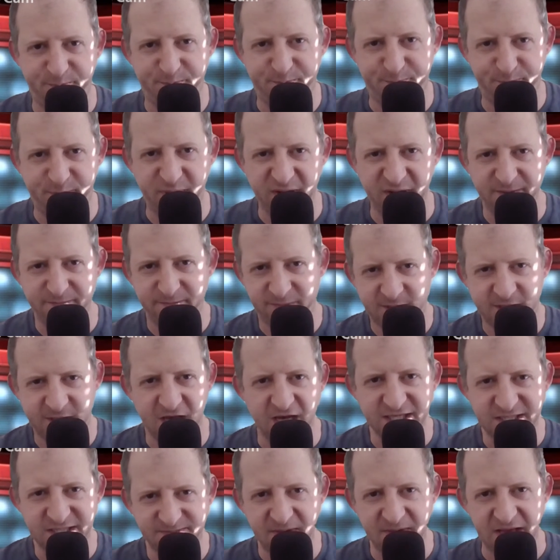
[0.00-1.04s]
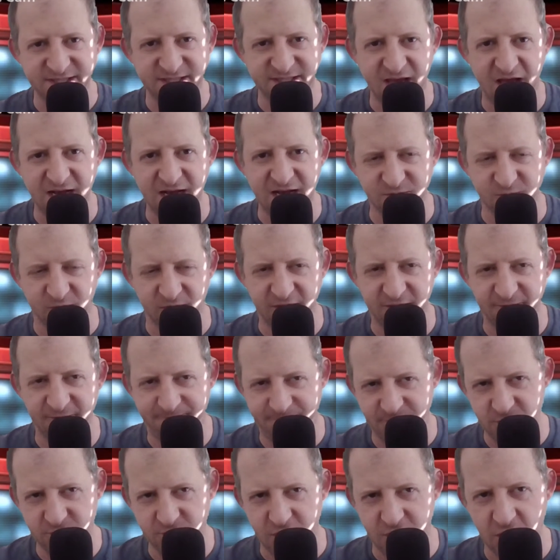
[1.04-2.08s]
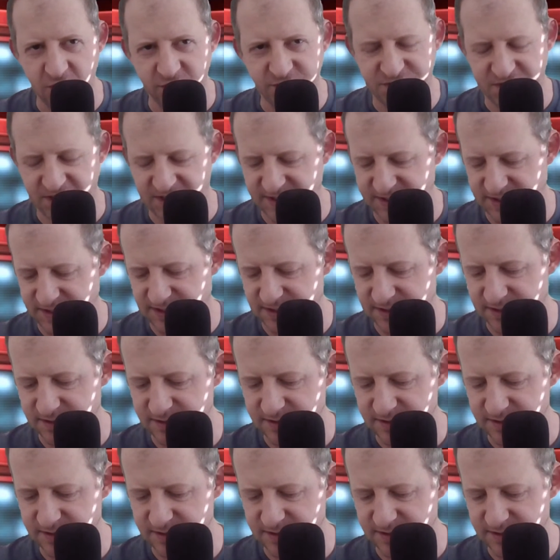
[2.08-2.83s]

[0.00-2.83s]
But Gus Malzahn is one of the few coaches